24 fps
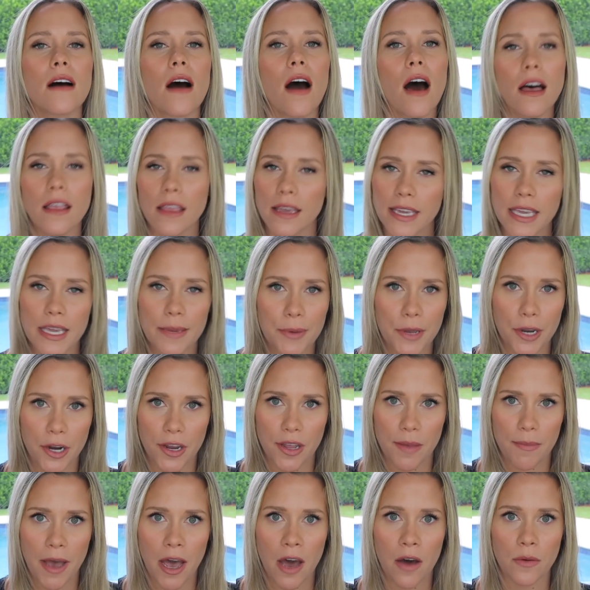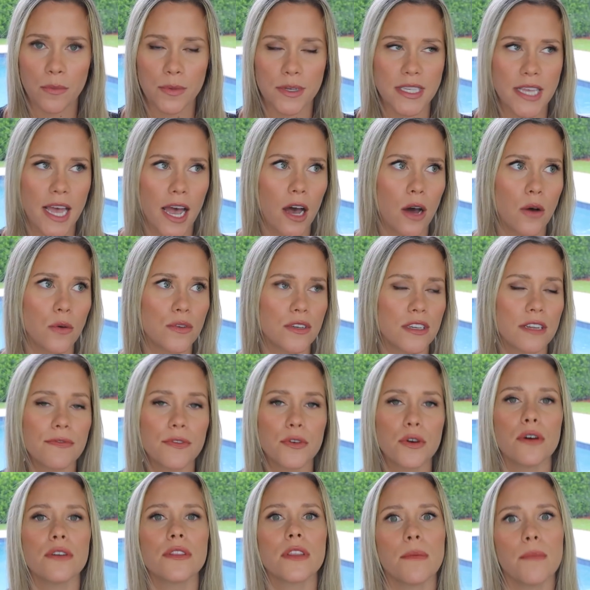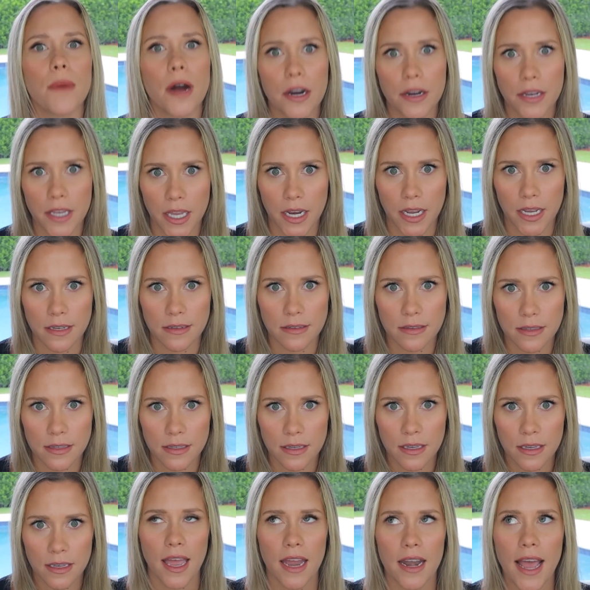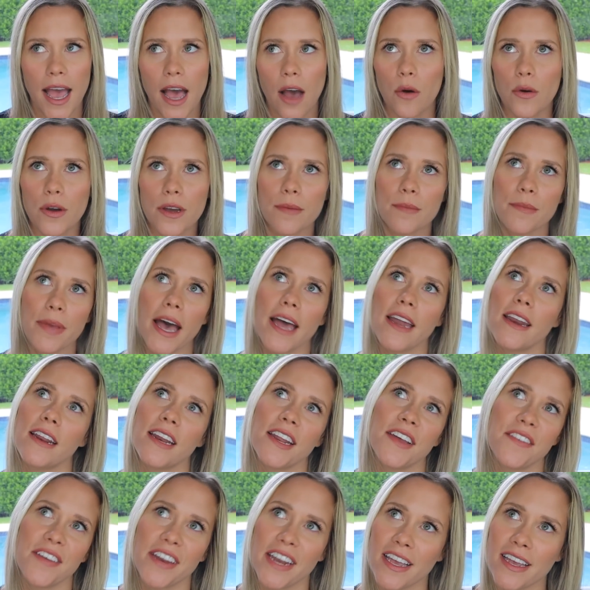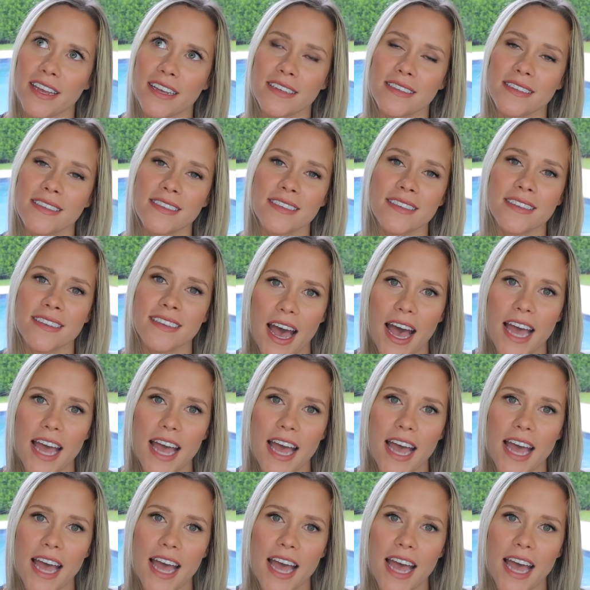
all I keep hearing about was how difficult the market is and how competitive it is.